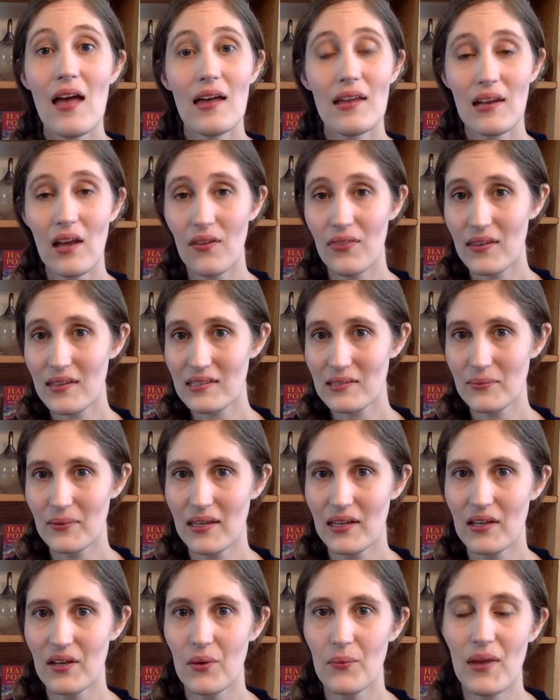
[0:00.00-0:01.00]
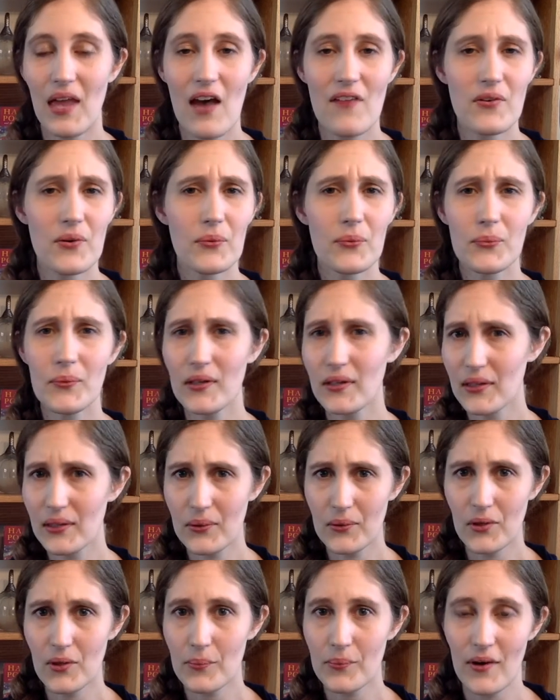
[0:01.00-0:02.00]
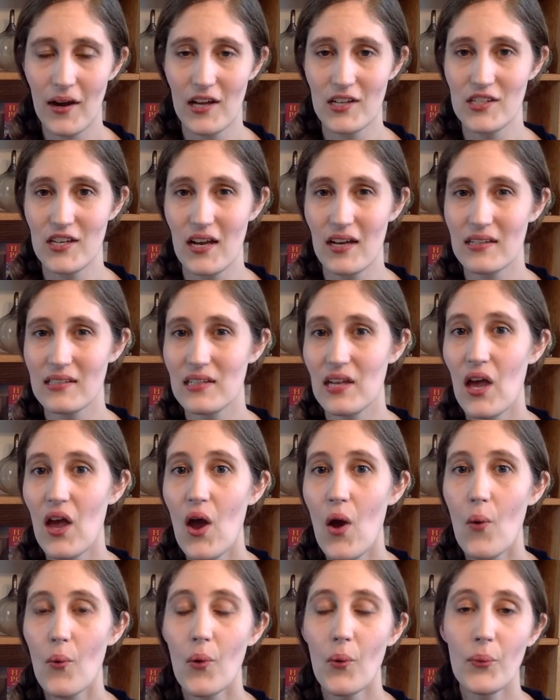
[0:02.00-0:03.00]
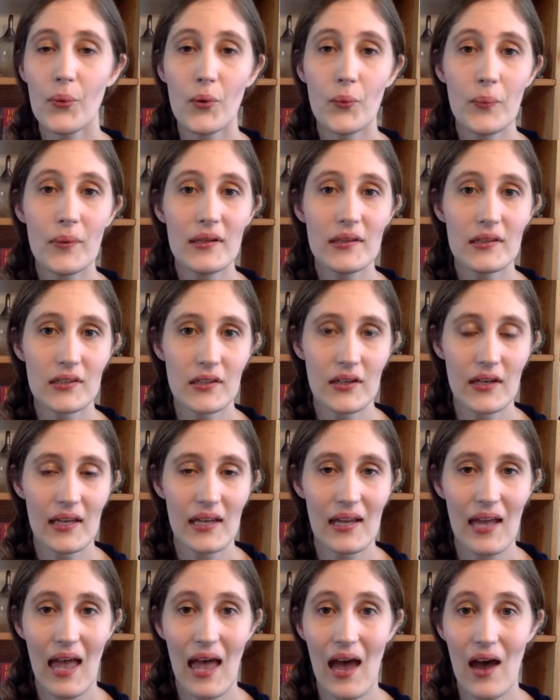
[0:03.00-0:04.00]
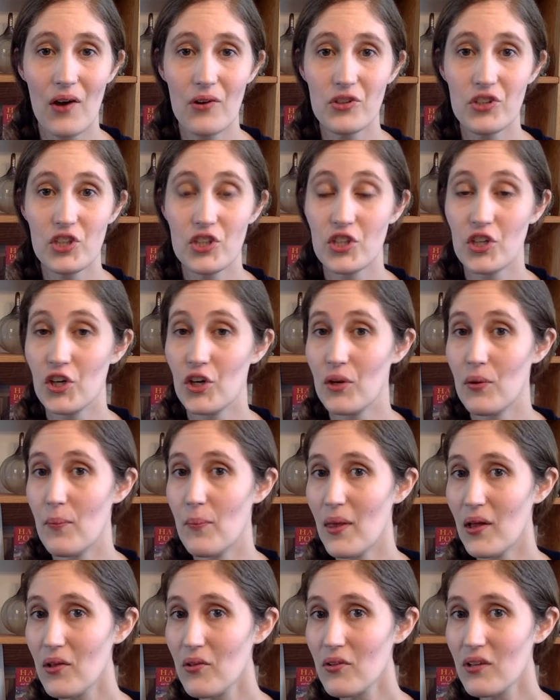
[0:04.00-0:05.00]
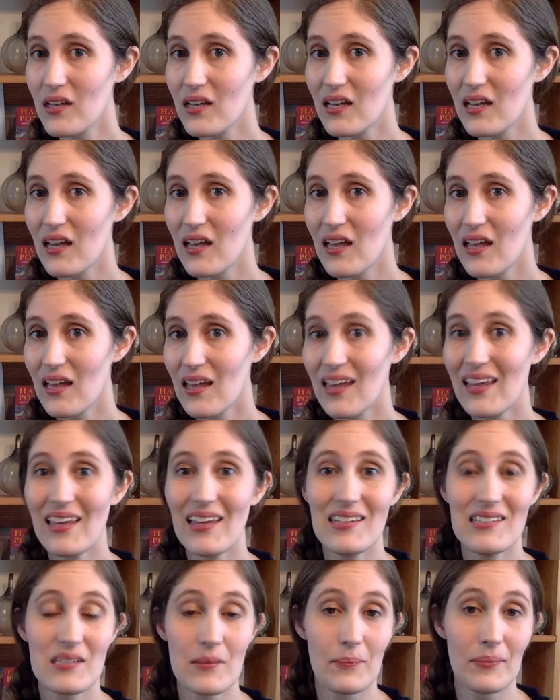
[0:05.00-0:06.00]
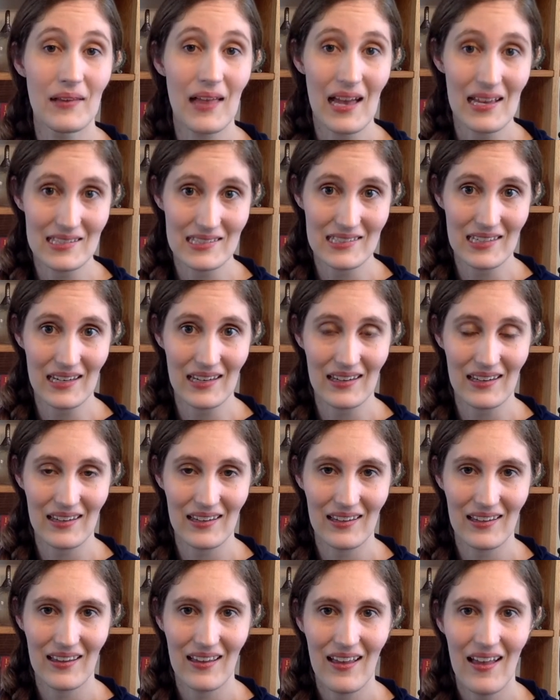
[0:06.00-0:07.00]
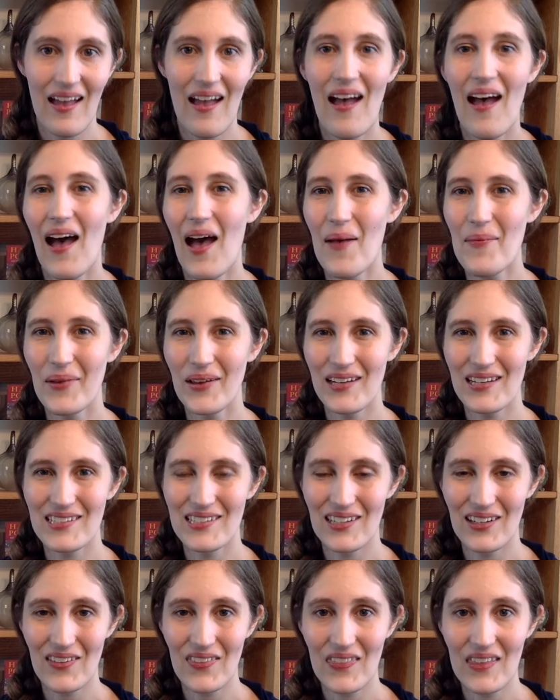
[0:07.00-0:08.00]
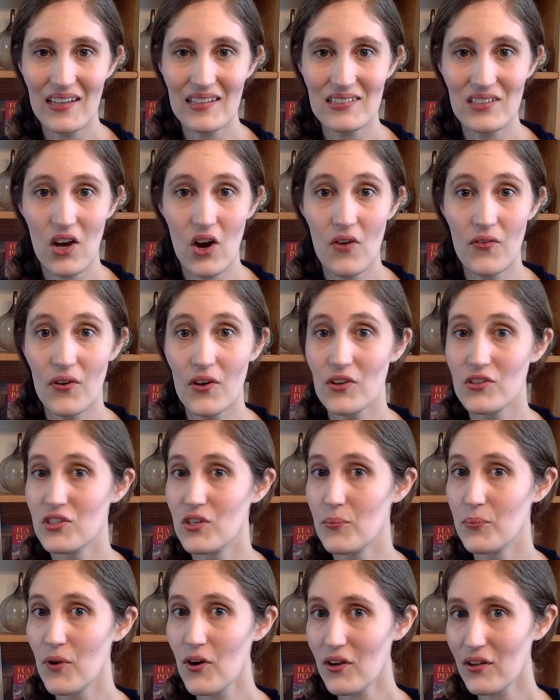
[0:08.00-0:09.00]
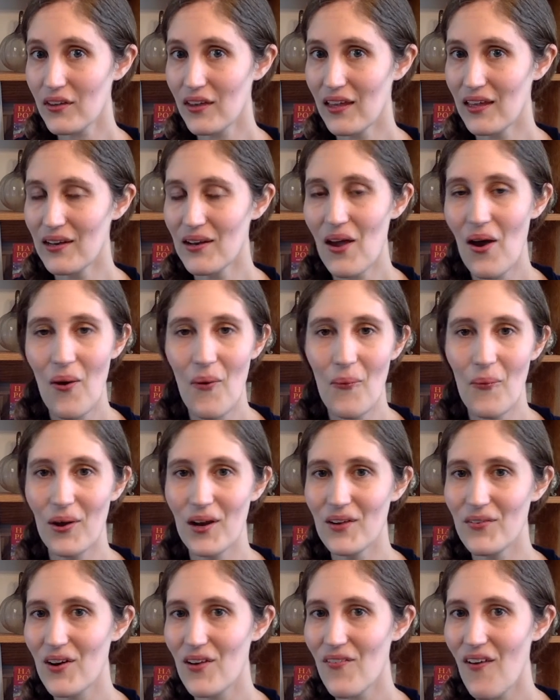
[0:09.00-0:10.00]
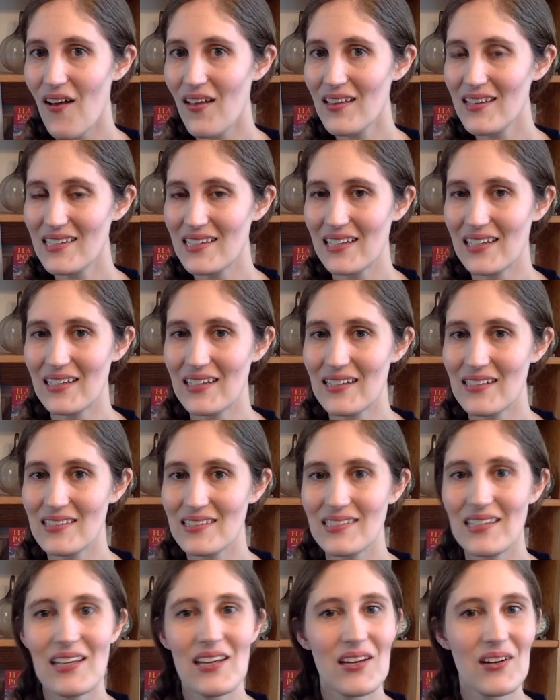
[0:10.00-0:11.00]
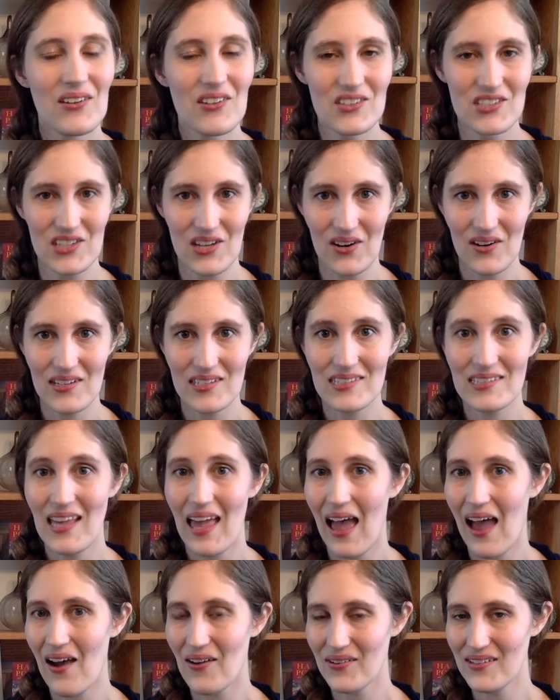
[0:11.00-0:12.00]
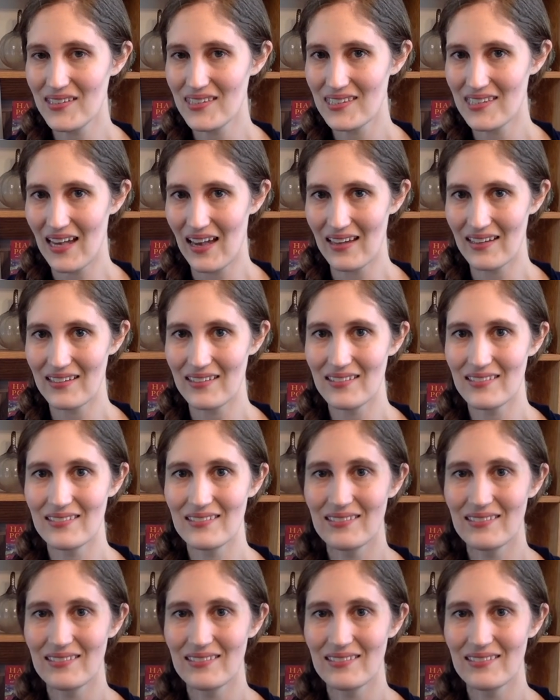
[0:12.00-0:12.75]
Now this week, we have a really cool project where we'll be learning how to turn milk into plastic. I'm going to turn things over to Brooklyn, one of our volunteers, who'll show us how it's done.